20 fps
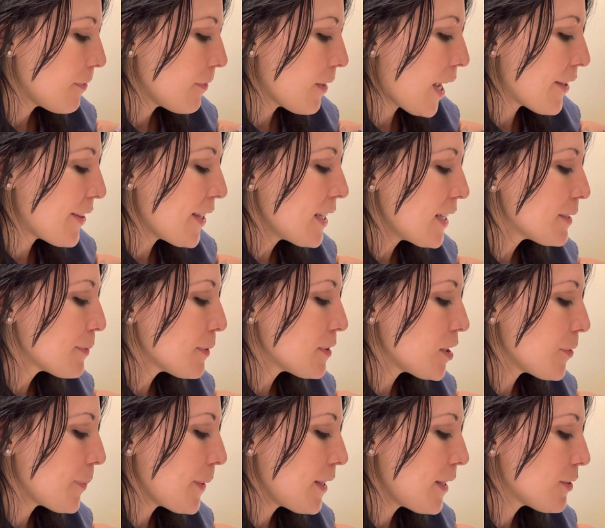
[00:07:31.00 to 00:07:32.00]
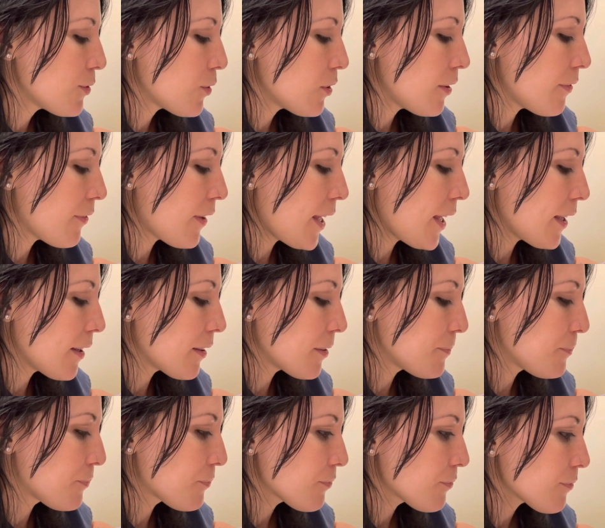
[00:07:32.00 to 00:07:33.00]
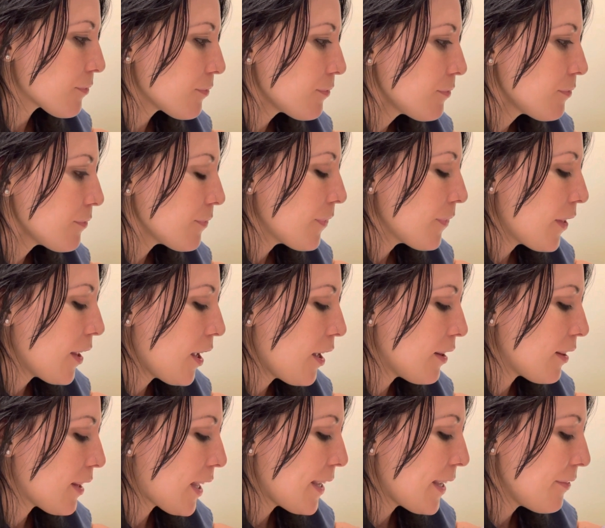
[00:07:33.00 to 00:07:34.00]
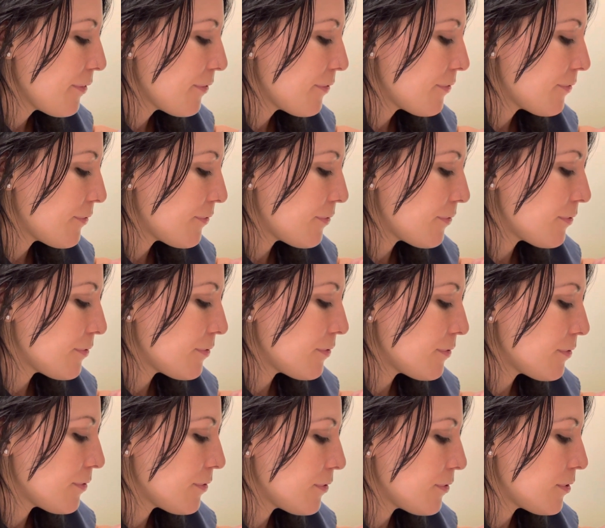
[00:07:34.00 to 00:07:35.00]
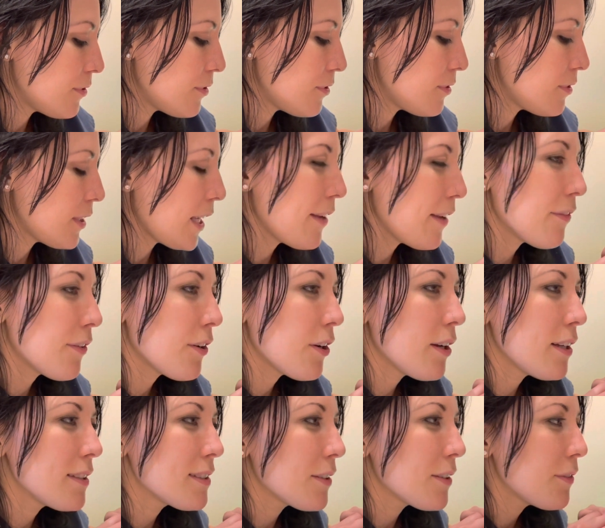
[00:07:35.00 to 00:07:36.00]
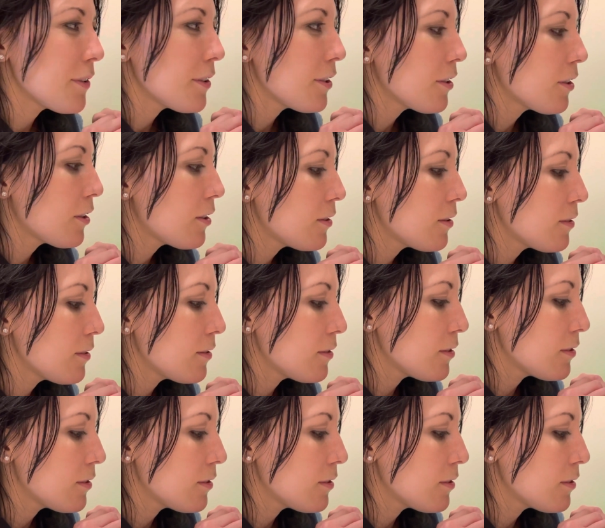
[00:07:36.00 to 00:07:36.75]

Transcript: I think it's supposed to be sort of like a lifesaver. Is that what they're called?